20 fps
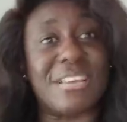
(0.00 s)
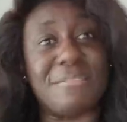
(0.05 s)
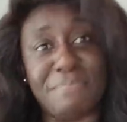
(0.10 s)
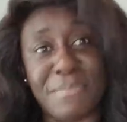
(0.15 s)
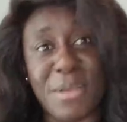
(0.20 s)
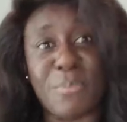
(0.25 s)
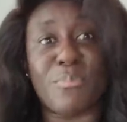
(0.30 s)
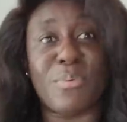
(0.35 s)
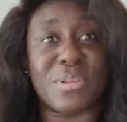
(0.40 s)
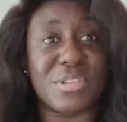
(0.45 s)
in
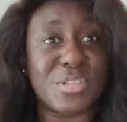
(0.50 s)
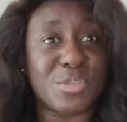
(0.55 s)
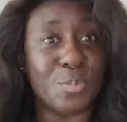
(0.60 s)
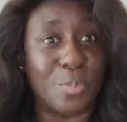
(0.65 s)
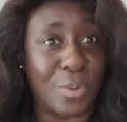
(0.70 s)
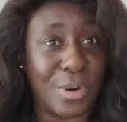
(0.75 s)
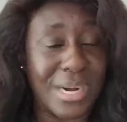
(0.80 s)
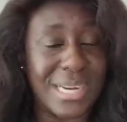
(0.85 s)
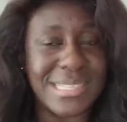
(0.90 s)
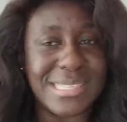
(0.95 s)
Big Brother's
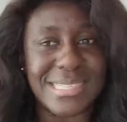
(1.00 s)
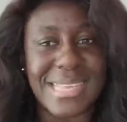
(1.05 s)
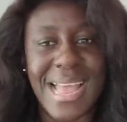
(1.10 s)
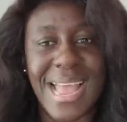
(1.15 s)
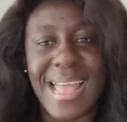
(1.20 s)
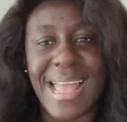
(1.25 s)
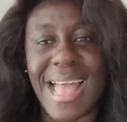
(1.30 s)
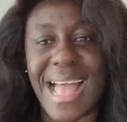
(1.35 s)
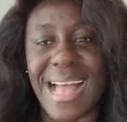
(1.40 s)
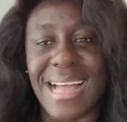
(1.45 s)
words.
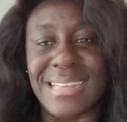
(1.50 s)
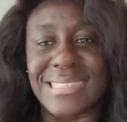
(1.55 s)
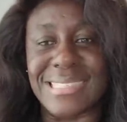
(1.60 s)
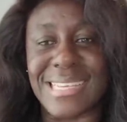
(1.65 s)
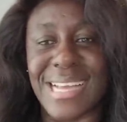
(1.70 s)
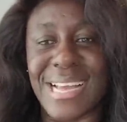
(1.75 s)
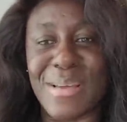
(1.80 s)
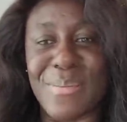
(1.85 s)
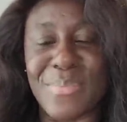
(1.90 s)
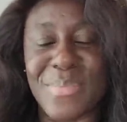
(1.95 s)

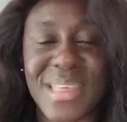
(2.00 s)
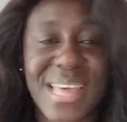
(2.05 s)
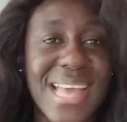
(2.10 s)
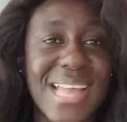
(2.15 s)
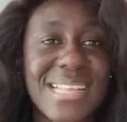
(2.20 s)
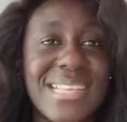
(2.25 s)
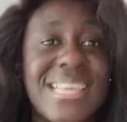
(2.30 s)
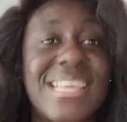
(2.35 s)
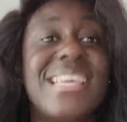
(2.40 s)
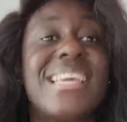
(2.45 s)
And um,
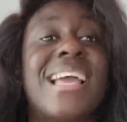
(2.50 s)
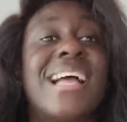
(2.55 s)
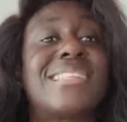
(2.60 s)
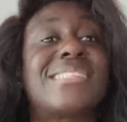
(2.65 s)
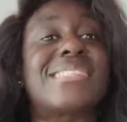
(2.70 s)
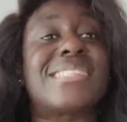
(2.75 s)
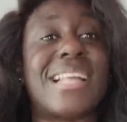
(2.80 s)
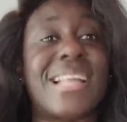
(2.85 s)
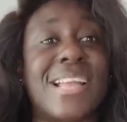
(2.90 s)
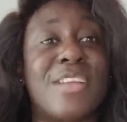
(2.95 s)
then he
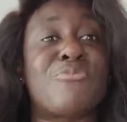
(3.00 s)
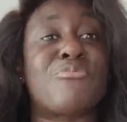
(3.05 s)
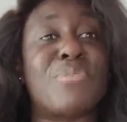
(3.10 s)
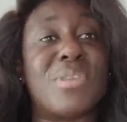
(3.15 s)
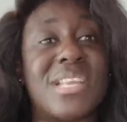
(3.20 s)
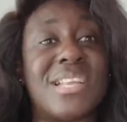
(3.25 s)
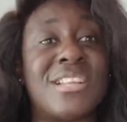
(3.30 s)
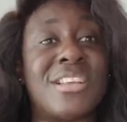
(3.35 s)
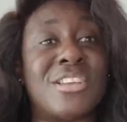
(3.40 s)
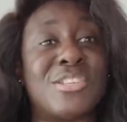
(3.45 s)
had started
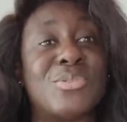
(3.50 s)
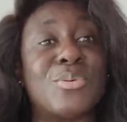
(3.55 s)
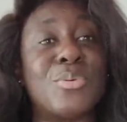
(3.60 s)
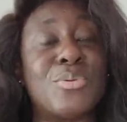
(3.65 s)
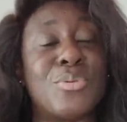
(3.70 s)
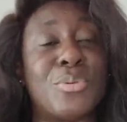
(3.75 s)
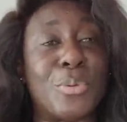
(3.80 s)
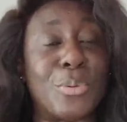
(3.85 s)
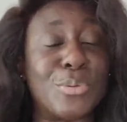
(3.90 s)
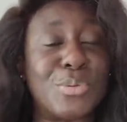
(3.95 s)
reading his
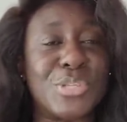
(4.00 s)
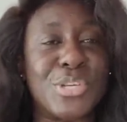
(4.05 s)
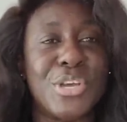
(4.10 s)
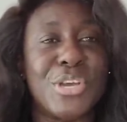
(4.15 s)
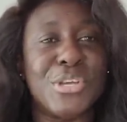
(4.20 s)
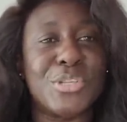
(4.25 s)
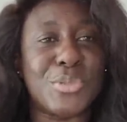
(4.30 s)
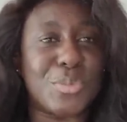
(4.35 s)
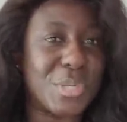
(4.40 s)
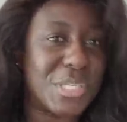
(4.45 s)
own note
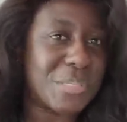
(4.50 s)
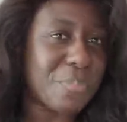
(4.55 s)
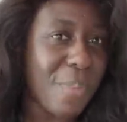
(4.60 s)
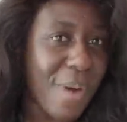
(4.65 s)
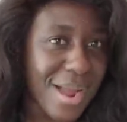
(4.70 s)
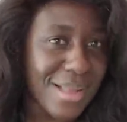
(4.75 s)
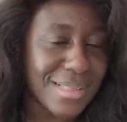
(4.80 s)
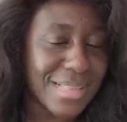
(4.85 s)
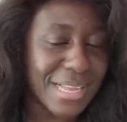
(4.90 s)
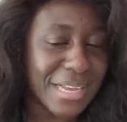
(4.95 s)
to his
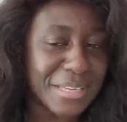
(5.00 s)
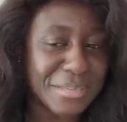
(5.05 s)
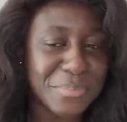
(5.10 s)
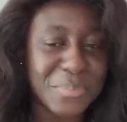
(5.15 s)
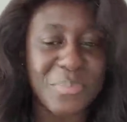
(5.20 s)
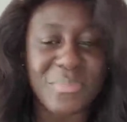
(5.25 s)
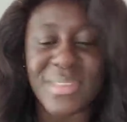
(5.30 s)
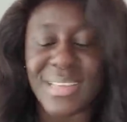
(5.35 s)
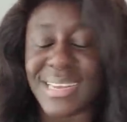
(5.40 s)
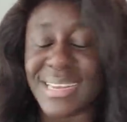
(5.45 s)
partner.
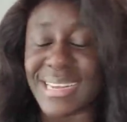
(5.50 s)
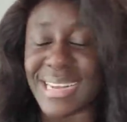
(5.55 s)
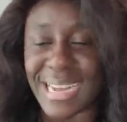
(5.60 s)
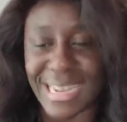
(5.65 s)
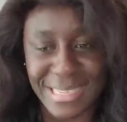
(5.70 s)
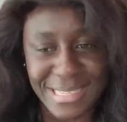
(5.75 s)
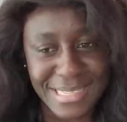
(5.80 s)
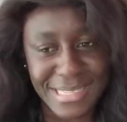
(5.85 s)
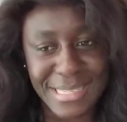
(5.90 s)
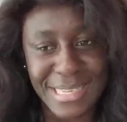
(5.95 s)

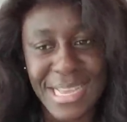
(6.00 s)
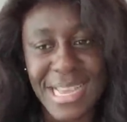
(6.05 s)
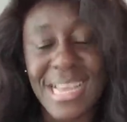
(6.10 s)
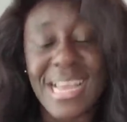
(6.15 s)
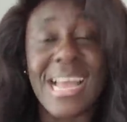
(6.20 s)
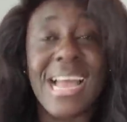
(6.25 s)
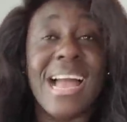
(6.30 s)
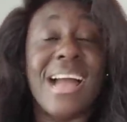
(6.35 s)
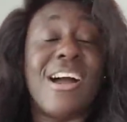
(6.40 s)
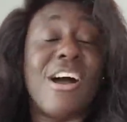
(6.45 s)
Guys,
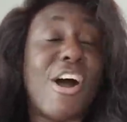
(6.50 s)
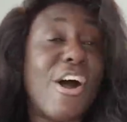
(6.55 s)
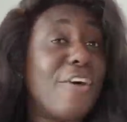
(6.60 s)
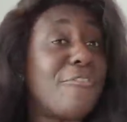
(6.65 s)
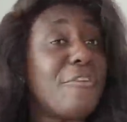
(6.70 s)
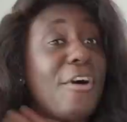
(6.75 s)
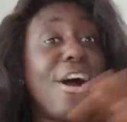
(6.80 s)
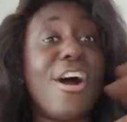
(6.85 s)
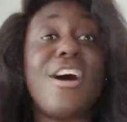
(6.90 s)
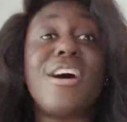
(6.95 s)

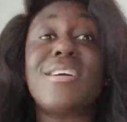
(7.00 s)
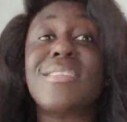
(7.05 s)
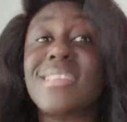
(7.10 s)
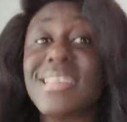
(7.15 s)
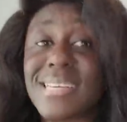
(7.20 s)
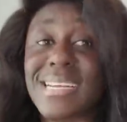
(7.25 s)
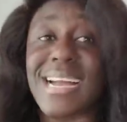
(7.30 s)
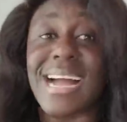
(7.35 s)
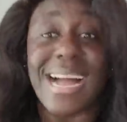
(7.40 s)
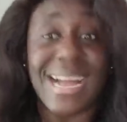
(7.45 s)
of all
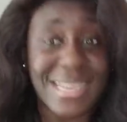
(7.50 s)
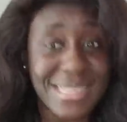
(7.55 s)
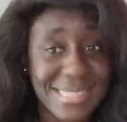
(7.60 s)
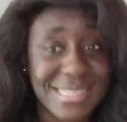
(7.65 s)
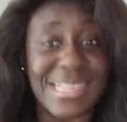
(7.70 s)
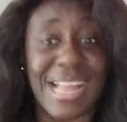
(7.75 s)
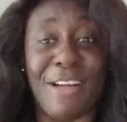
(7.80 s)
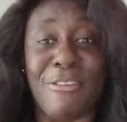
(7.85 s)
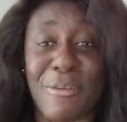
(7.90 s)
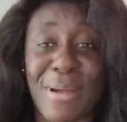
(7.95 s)
the
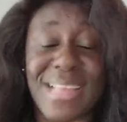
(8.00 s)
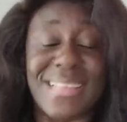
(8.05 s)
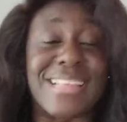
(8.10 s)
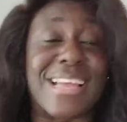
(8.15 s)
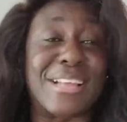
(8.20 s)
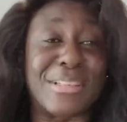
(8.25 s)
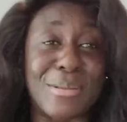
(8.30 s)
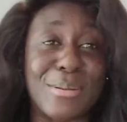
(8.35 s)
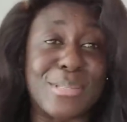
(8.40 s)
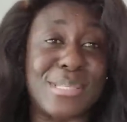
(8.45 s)
guys that read
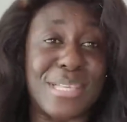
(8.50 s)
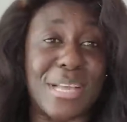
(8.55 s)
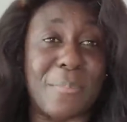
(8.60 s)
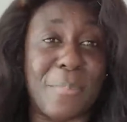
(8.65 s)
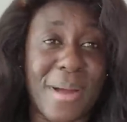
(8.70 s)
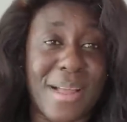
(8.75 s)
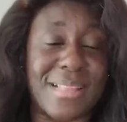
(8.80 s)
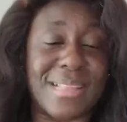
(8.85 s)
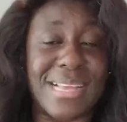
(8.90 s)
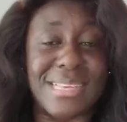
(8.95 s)
their note to their
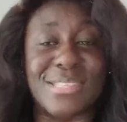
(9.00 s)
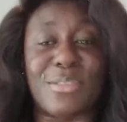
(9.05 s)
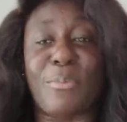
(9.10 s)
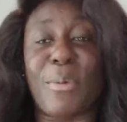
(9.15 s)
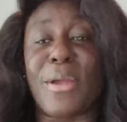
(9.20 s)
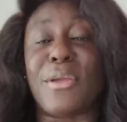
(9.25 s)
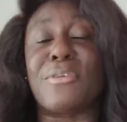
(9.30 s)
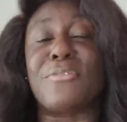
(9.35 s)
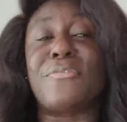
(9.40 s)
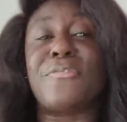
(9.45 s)
partners, there
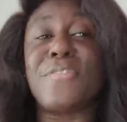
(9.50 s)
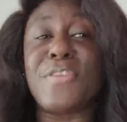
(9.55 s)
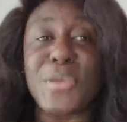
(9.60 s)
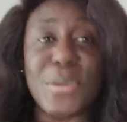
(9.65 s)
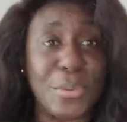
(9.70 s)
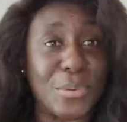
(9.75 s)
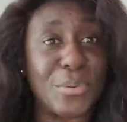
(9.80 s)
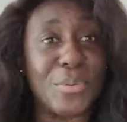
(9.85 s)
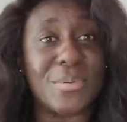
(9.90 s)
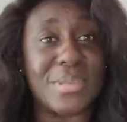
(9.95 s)
were a
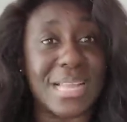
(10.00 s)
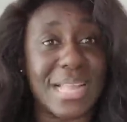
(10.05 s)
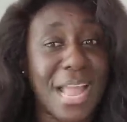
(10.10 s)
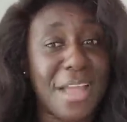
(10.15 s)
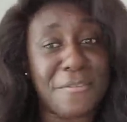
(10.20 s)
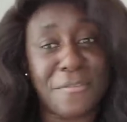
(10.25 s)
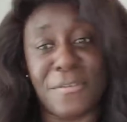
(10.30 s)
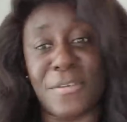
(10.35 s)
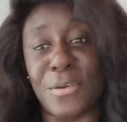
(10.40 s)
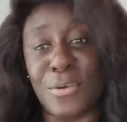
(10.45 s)
few that
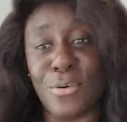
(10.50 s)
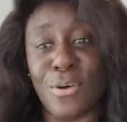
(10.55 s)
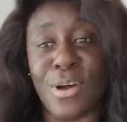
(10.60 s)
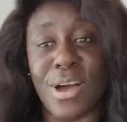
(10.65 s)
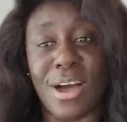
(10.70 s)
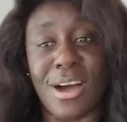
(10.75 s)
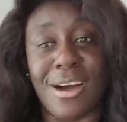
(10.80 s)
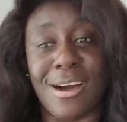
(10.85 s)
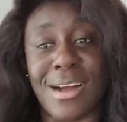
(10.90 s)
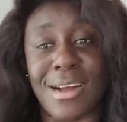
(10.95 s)
I
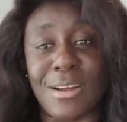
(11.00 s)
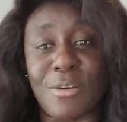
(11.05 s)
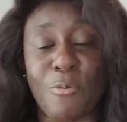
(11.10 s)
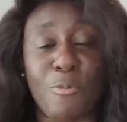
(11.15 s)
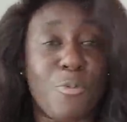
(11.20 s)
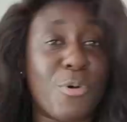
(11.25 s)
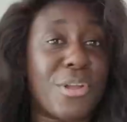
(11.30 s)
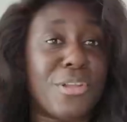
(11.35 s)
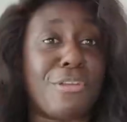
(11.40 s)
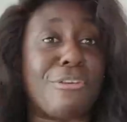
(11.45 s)
feel are
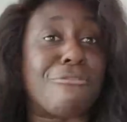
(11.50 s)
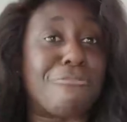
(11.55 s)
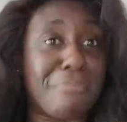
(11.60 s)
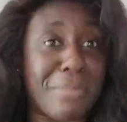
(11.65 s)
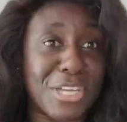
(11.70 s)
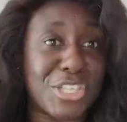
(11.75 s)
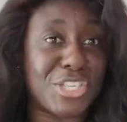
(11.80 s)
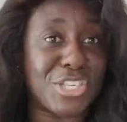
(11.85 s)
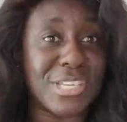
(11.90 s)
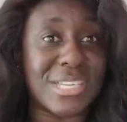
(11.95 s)
worthy of
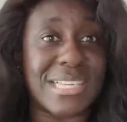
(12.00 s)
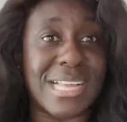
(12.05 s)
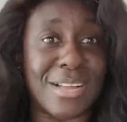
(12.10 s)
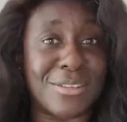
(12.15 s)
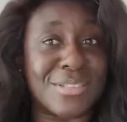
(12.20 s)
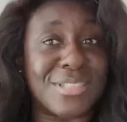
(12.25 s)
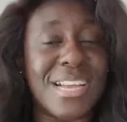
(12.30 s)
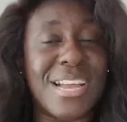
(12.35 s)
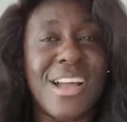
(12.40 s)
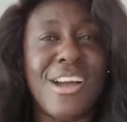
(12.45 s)
mentioning
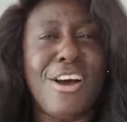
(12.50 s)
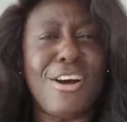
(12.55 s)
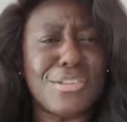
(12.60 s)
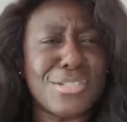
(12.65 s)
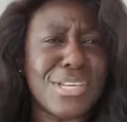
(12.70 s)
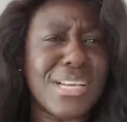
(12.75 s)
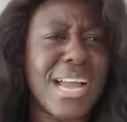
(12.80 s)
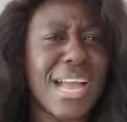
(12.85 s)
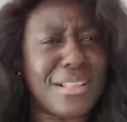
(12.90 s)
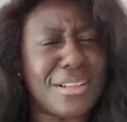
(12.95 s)
and
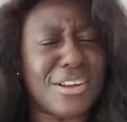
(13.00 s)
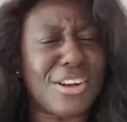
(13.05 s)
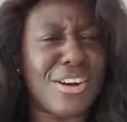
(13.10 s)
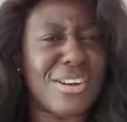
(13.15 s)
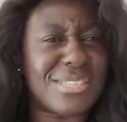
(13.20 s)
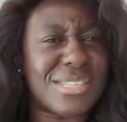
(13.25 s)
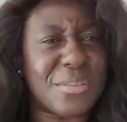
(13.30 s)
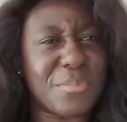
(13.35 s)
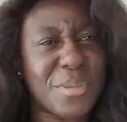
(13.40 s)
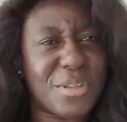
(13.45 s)
also kind of
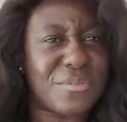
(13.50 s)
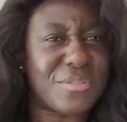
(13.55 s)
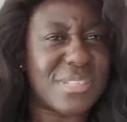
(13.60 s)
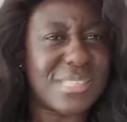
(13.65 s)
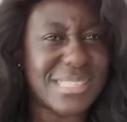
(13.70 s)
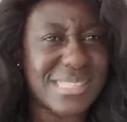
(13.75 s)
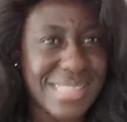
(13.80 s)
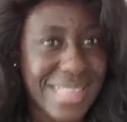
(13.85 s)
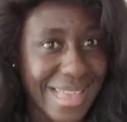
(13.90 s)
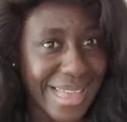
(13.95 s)
caused a bit of a
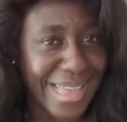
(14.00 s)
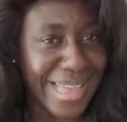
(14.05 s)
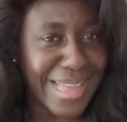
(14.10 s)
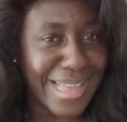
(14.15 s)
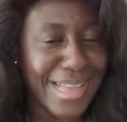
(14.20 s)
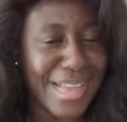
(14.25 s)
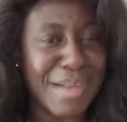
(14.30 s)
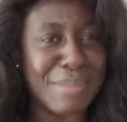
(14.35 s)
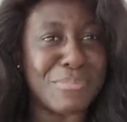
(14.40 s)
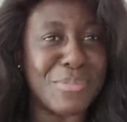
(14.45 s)

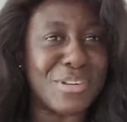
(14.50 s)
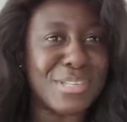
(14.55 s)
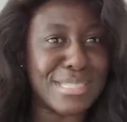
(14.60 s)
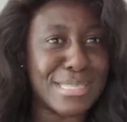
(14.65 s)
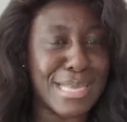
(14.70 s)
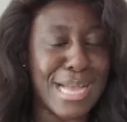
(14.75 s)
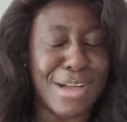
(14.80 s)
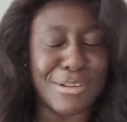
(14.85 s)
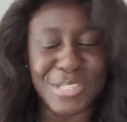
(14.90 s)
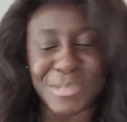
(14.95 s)
stare amongst
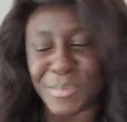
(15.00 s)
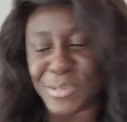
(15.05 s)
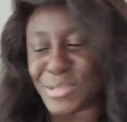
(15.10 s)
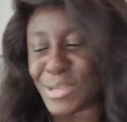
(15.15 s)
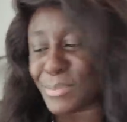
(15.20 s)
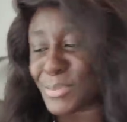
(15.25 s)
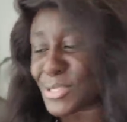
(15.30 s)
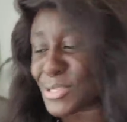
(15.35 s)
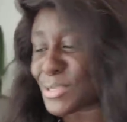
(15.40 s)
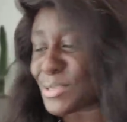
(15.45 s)
the housemates.
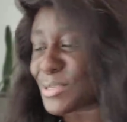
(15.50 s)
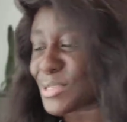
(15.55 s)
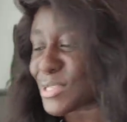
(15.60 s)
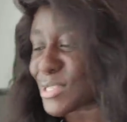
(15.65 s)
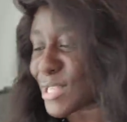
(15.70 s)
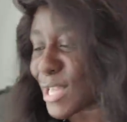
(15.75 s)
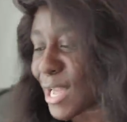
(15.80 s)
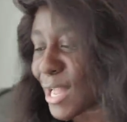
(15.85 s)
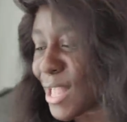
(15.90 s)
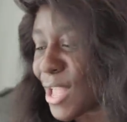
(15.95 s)
So I'm just going to
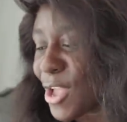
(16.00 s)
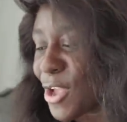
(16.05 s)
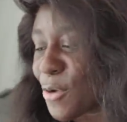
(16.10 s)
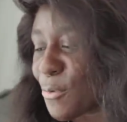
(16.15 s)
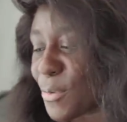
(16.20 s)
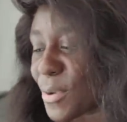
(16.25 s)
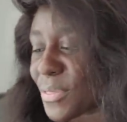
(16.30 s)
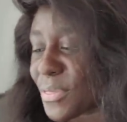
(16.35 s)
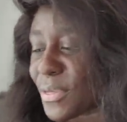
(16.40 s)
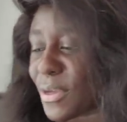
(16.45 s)
start
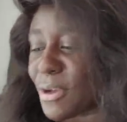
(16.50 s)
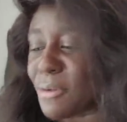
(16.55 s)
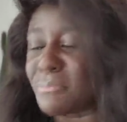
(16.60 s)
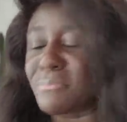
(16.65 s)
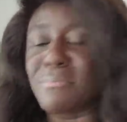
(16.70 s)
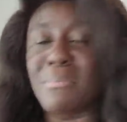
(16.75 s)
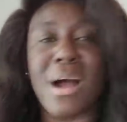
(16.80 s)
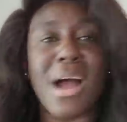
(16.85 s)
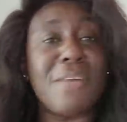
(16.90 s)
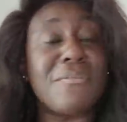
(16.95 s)
with a
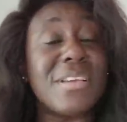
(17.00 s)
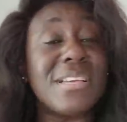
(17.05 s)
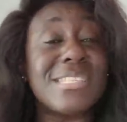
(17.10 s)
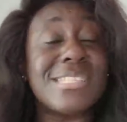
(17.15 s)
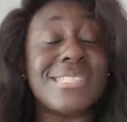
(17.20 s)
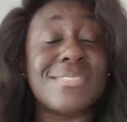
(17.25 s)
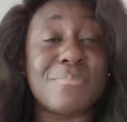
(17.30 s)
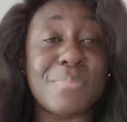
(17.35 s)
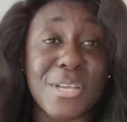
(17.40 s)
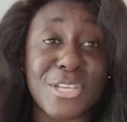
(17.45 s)
um, Marvin's
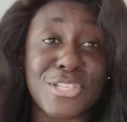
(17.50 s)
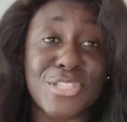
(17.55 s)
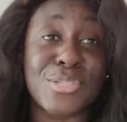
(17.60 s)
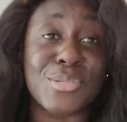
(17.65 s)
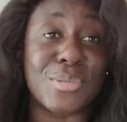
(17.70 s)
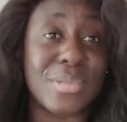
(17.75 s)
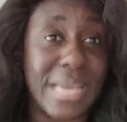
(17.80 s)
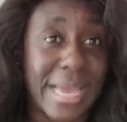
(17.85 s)
speech to